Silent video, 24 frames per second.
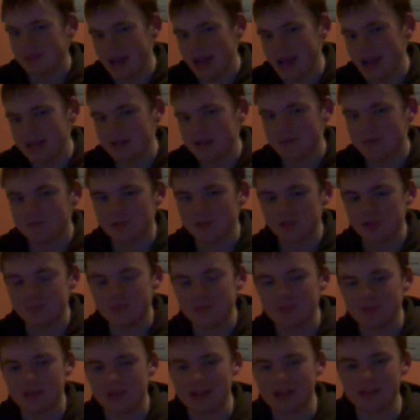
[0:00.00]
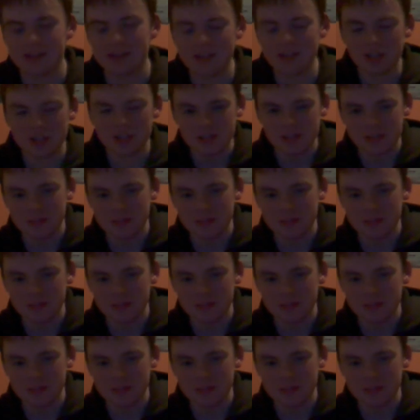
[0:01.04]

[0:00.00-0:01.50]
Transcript: kind of just transitions